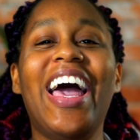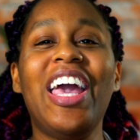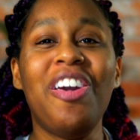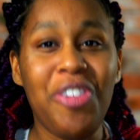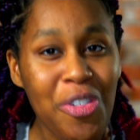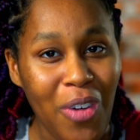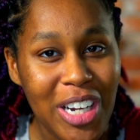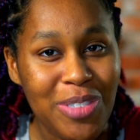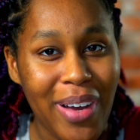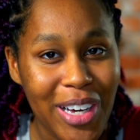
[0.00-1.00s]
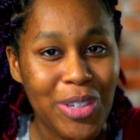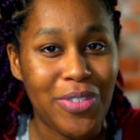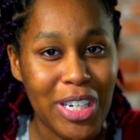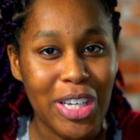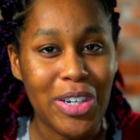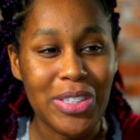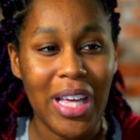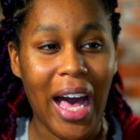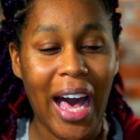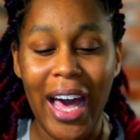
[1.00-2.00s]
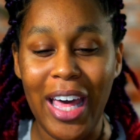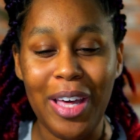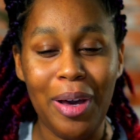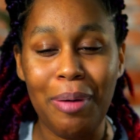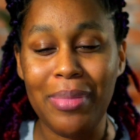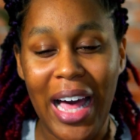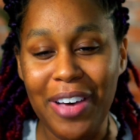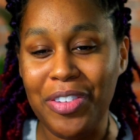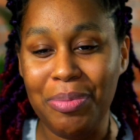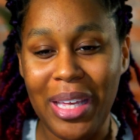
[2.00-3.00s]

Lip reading: if you've watched my other videos, I'm laughing